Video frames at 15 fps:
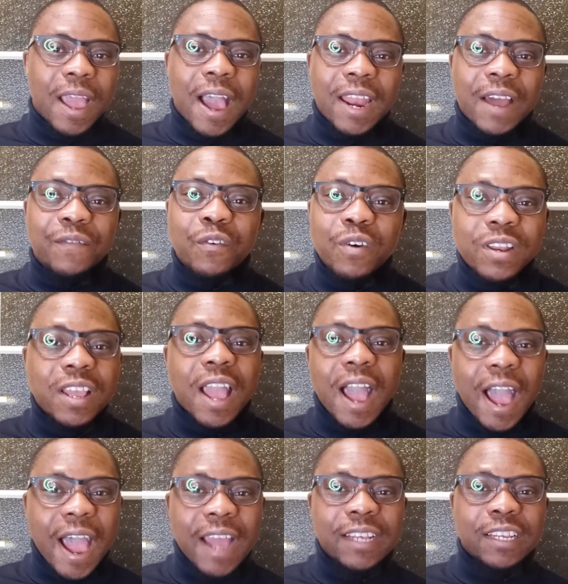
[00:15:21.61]
and I've only
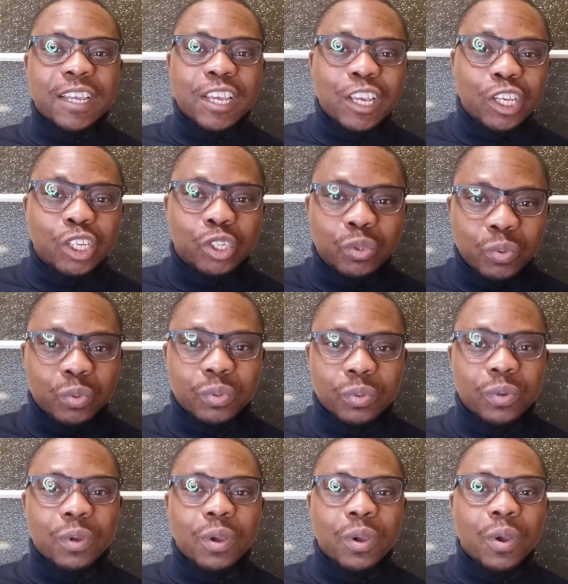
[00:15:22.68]
had issue
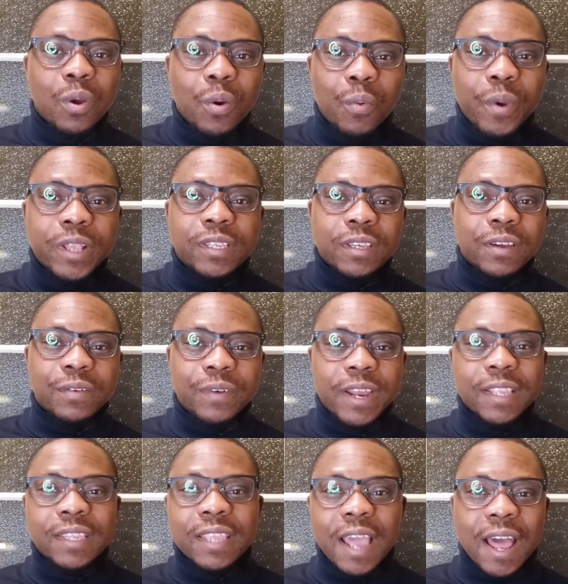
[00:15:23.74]
with
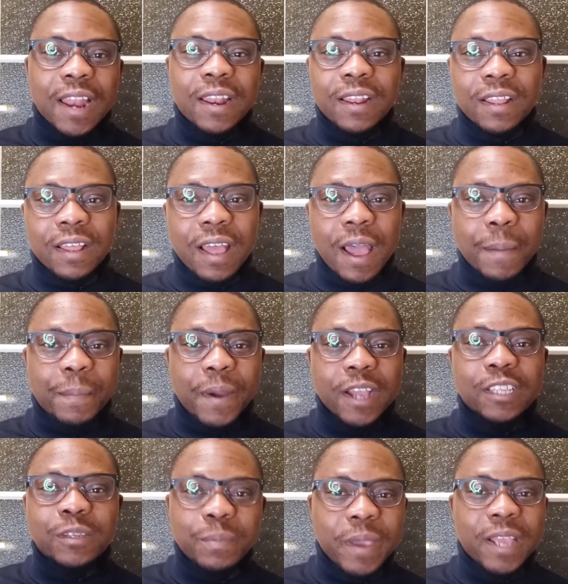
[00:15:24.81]
rental
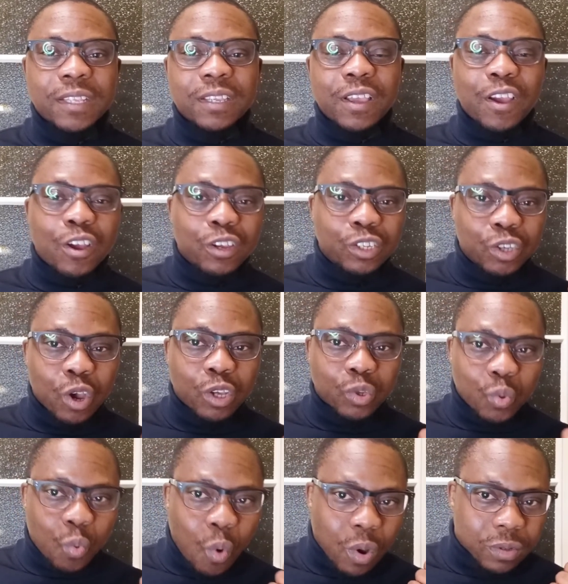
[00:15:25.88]
apartment
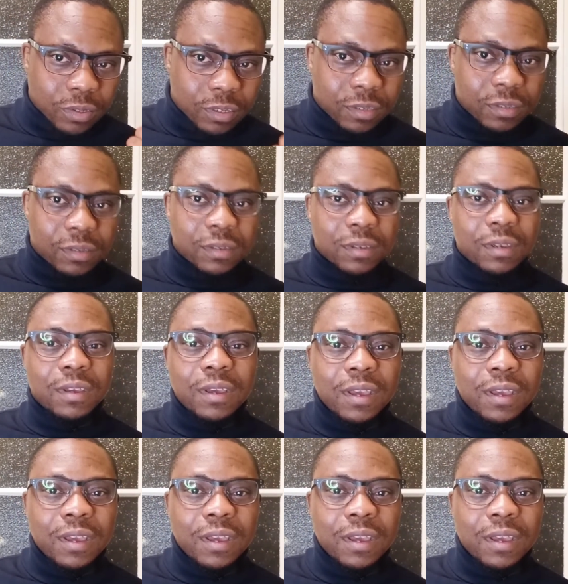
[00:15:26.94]
just once,